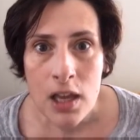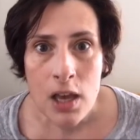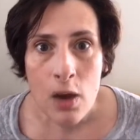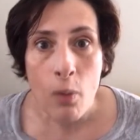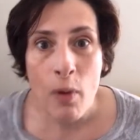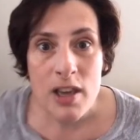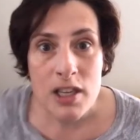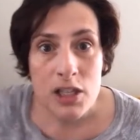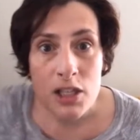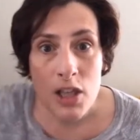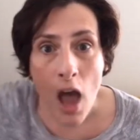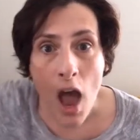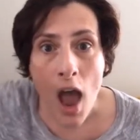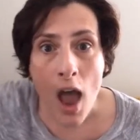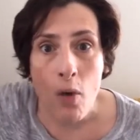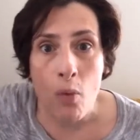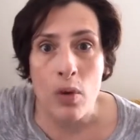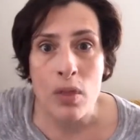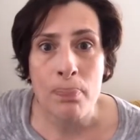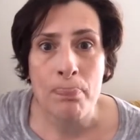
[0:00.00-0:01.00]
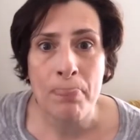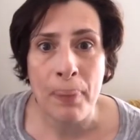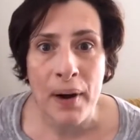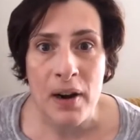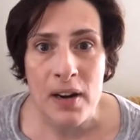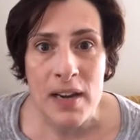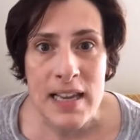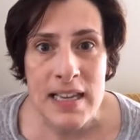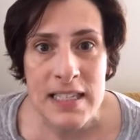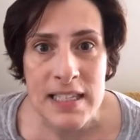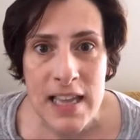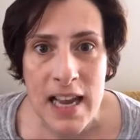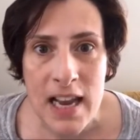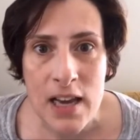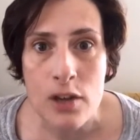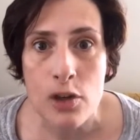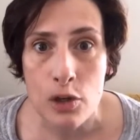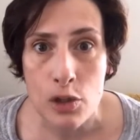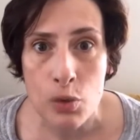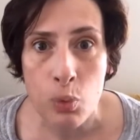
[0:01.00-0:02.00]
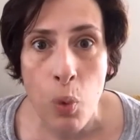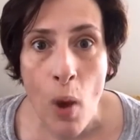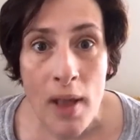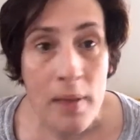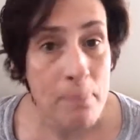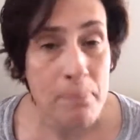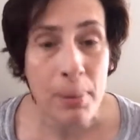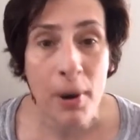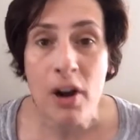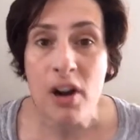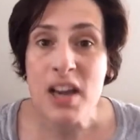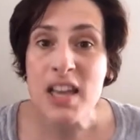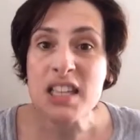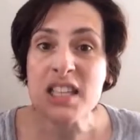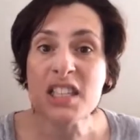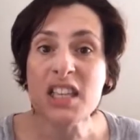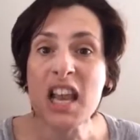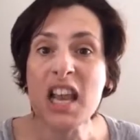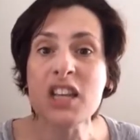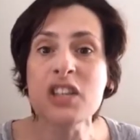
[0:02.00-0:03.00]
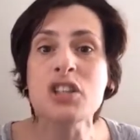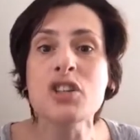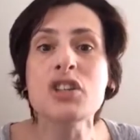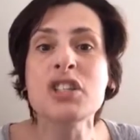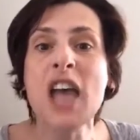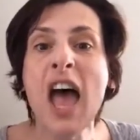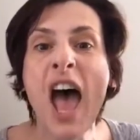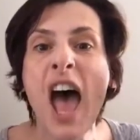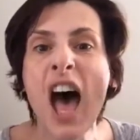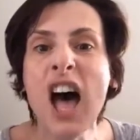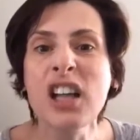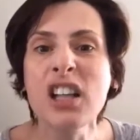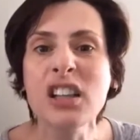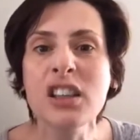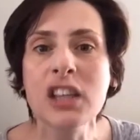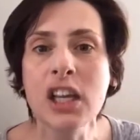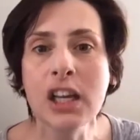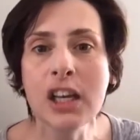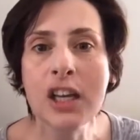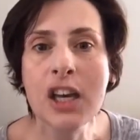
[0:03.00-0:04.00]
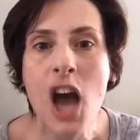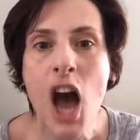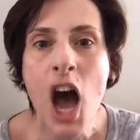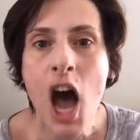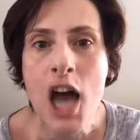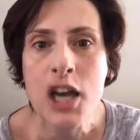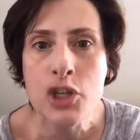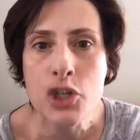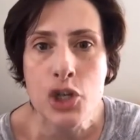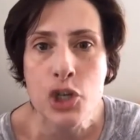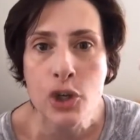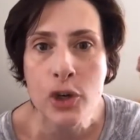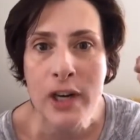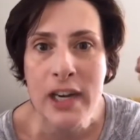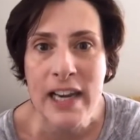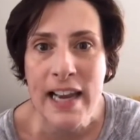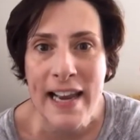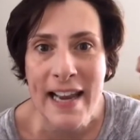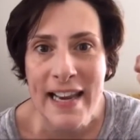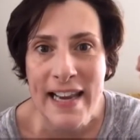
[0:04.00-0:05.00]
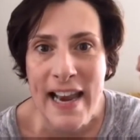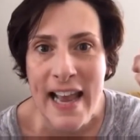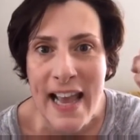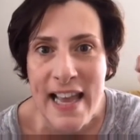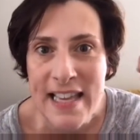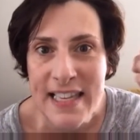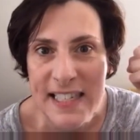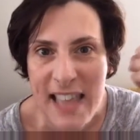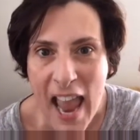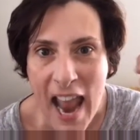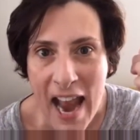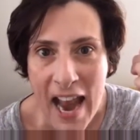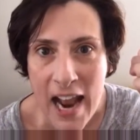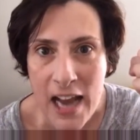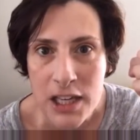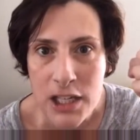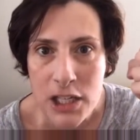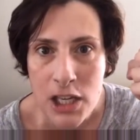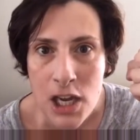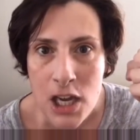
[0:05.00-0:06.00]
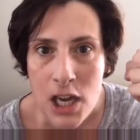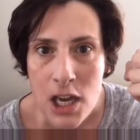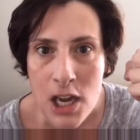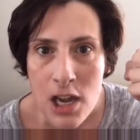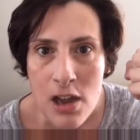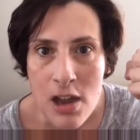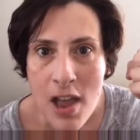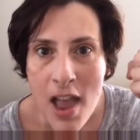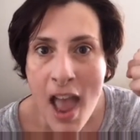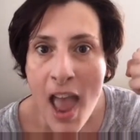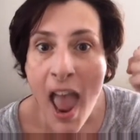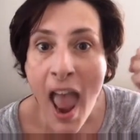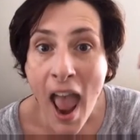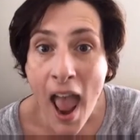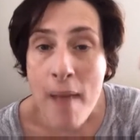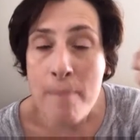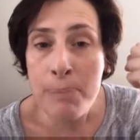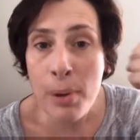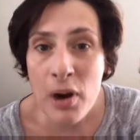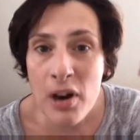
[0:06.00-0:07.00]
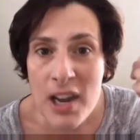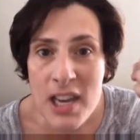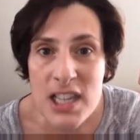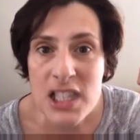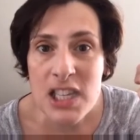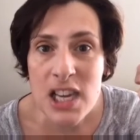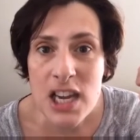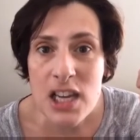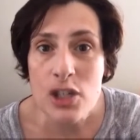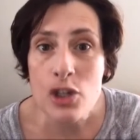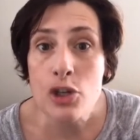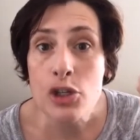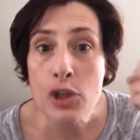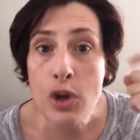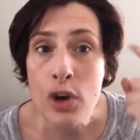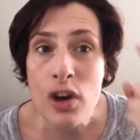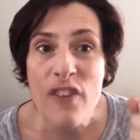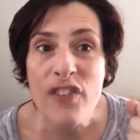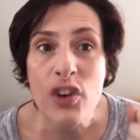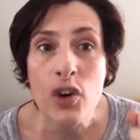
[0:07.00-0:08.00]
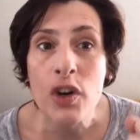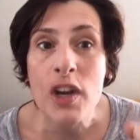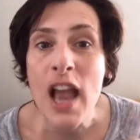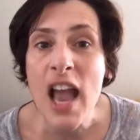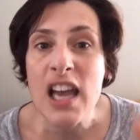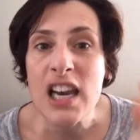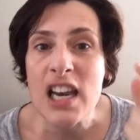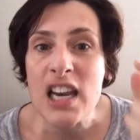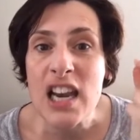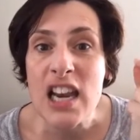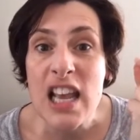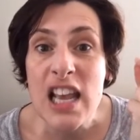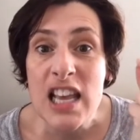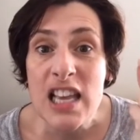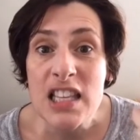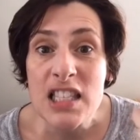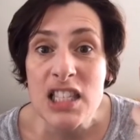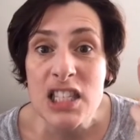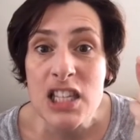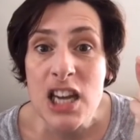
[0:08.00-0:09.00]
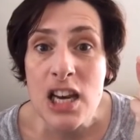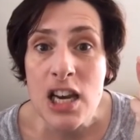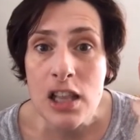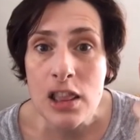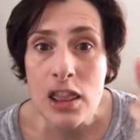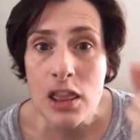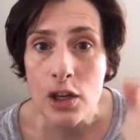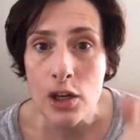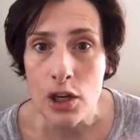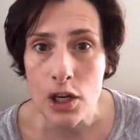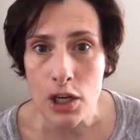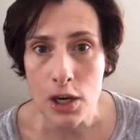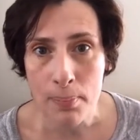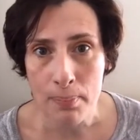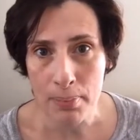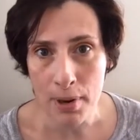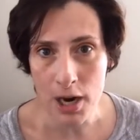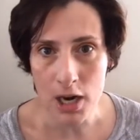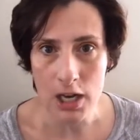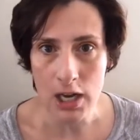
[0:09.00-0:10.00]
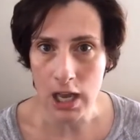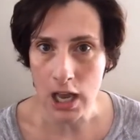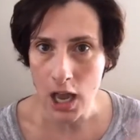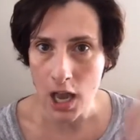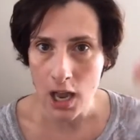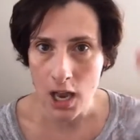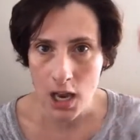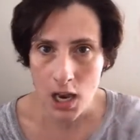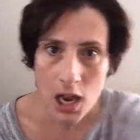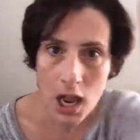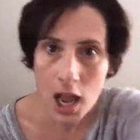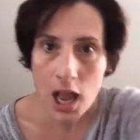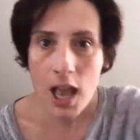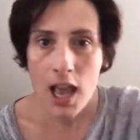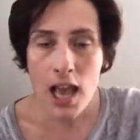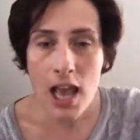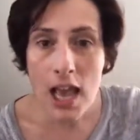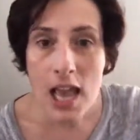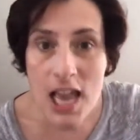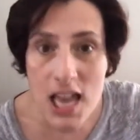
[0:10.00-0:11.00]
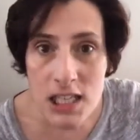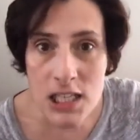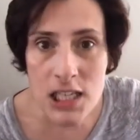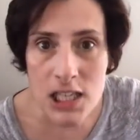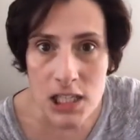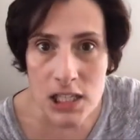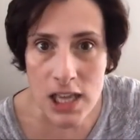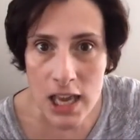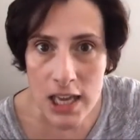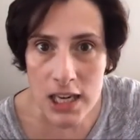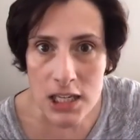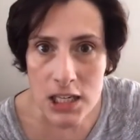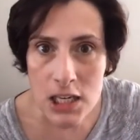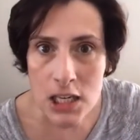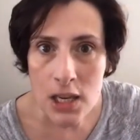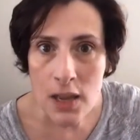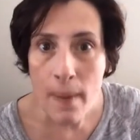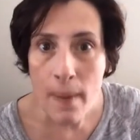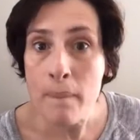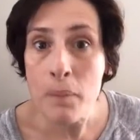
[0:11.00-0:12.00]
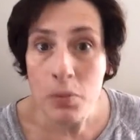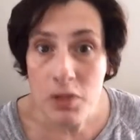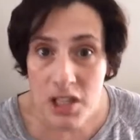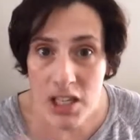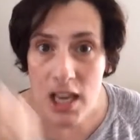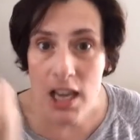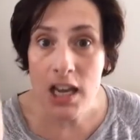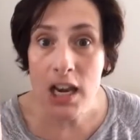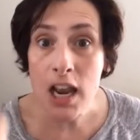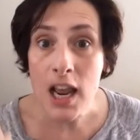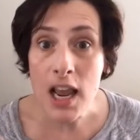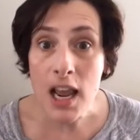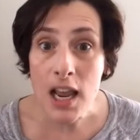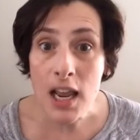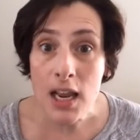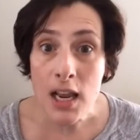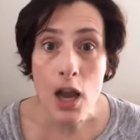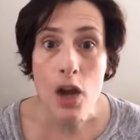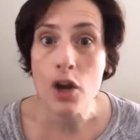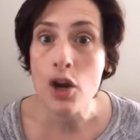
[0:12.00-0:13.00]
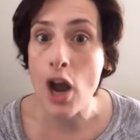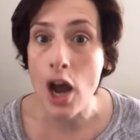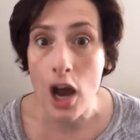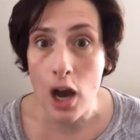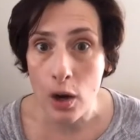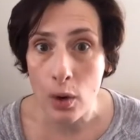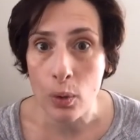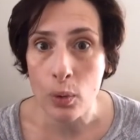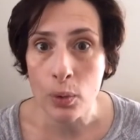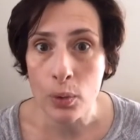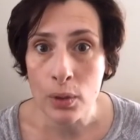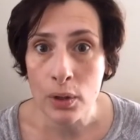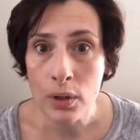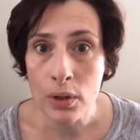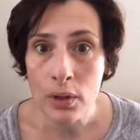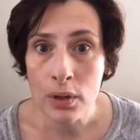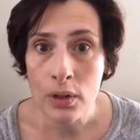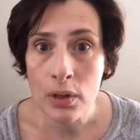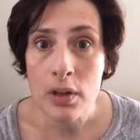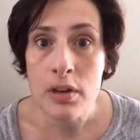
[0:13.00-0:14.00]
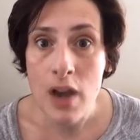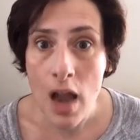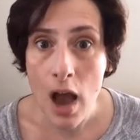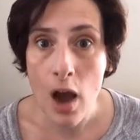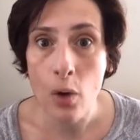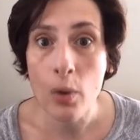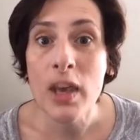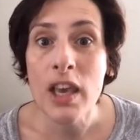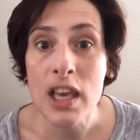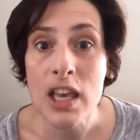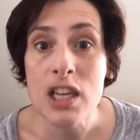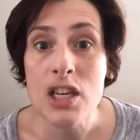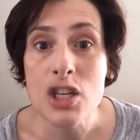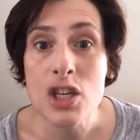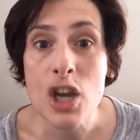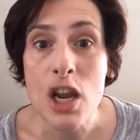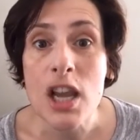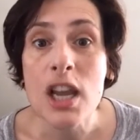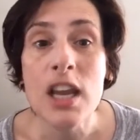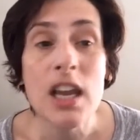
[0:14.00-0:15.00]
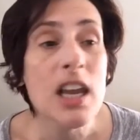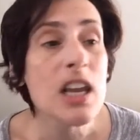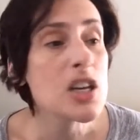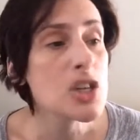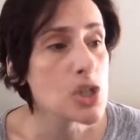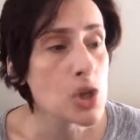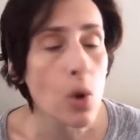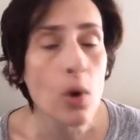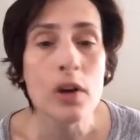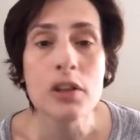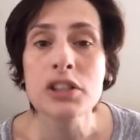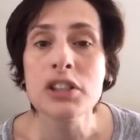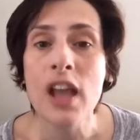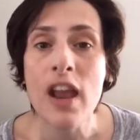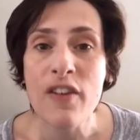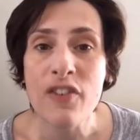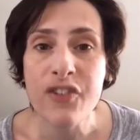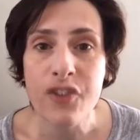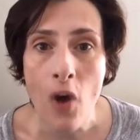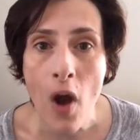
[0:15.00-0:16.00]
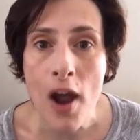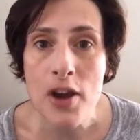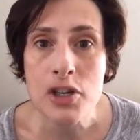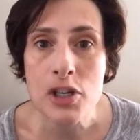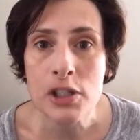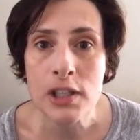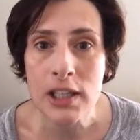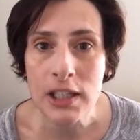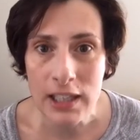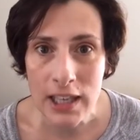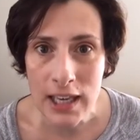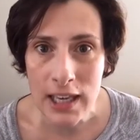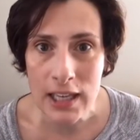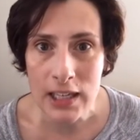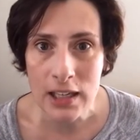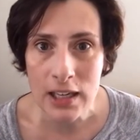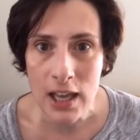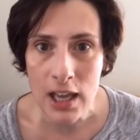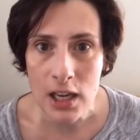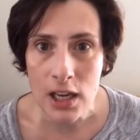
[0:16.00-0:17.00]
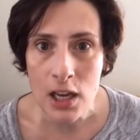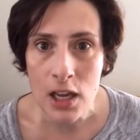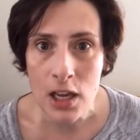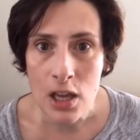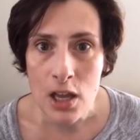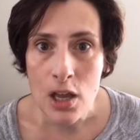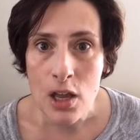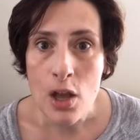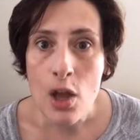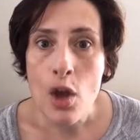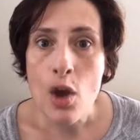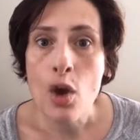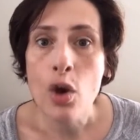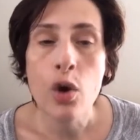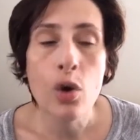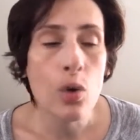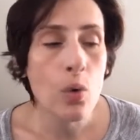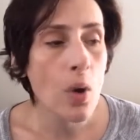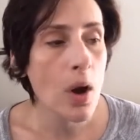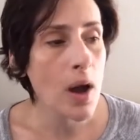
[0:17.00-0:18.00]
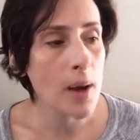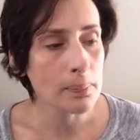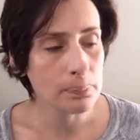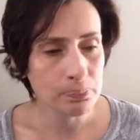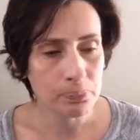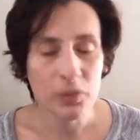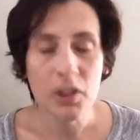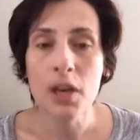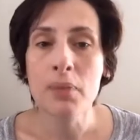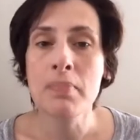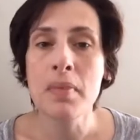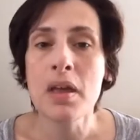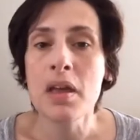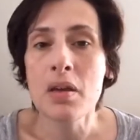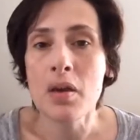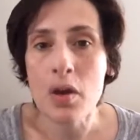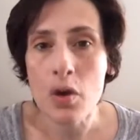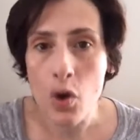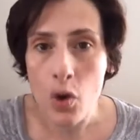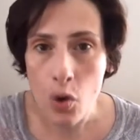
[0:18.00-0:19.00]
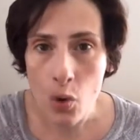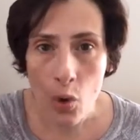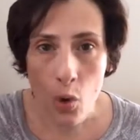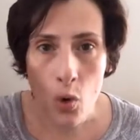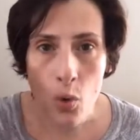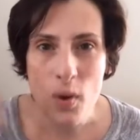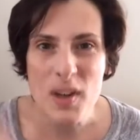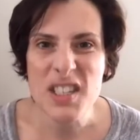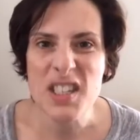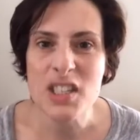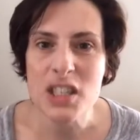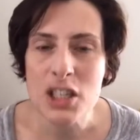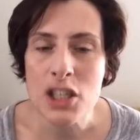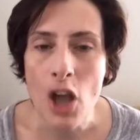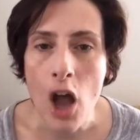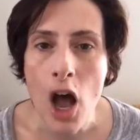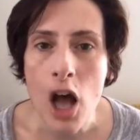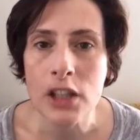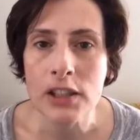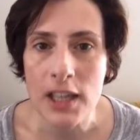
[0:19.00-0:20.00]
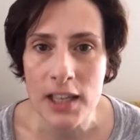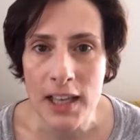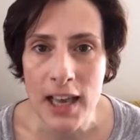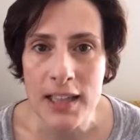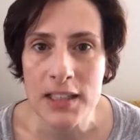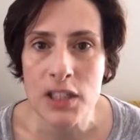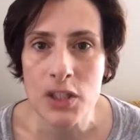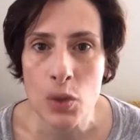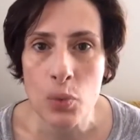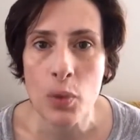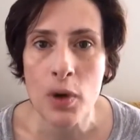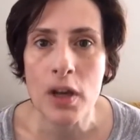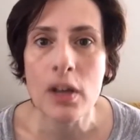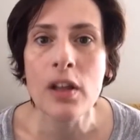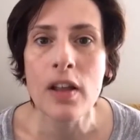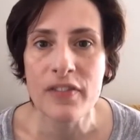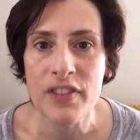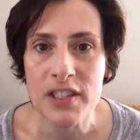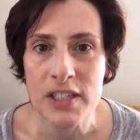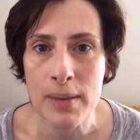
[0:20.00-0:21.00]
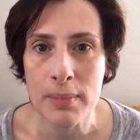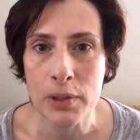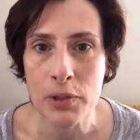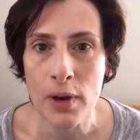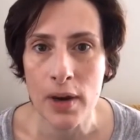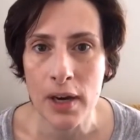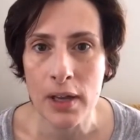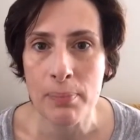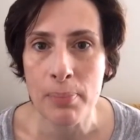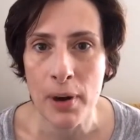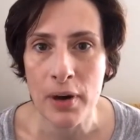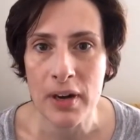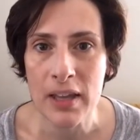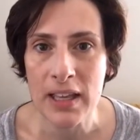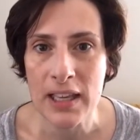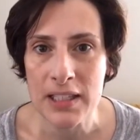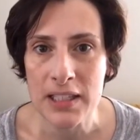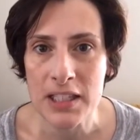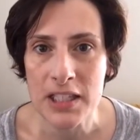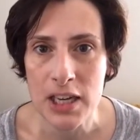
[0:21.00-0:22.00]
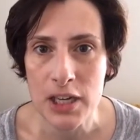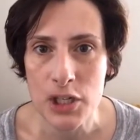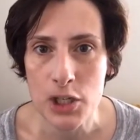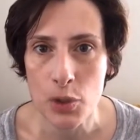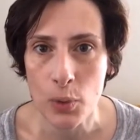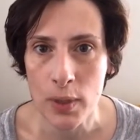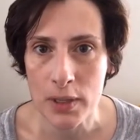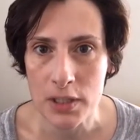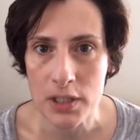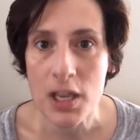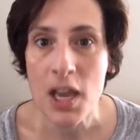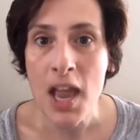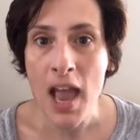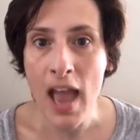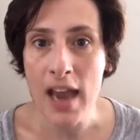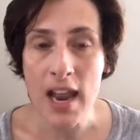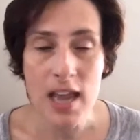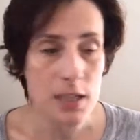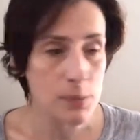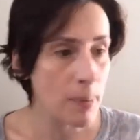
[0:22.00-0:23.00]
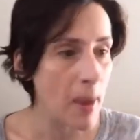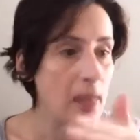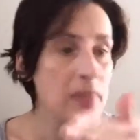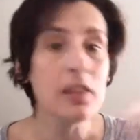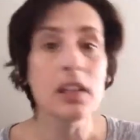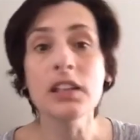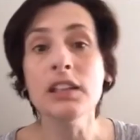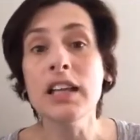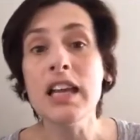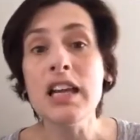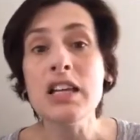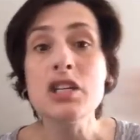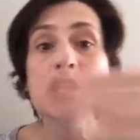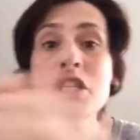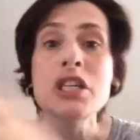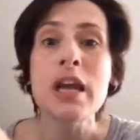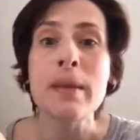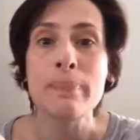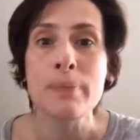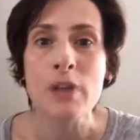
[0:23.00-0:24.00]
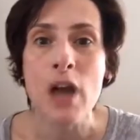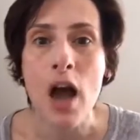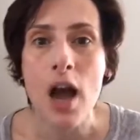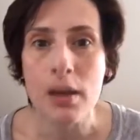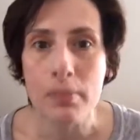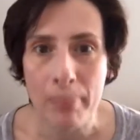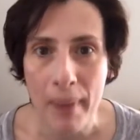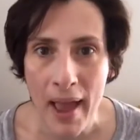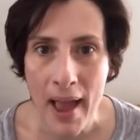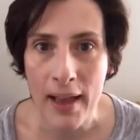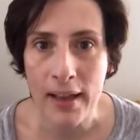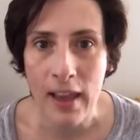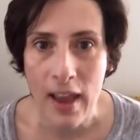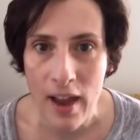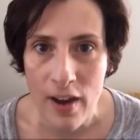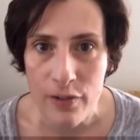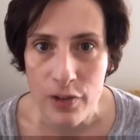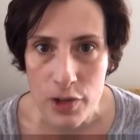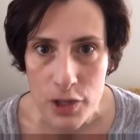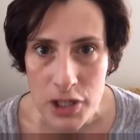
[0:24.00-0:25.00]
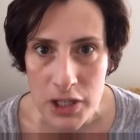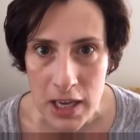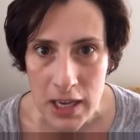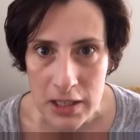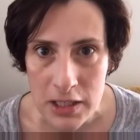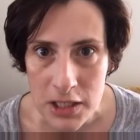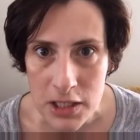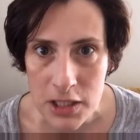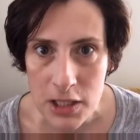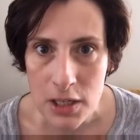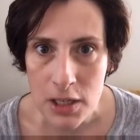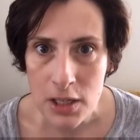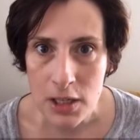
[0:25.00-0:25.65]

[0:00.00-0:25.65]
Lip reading: We saw it with Bernie Sanders. What Bernie Sanders held the country in his hand. Bernie Sanders could have created an instant third party. Instant. Did he? No. No. He endorsed a fraudulent candidate who was installed against the will of the Democratic Party constituents and has been the lead sheepdog back ever since.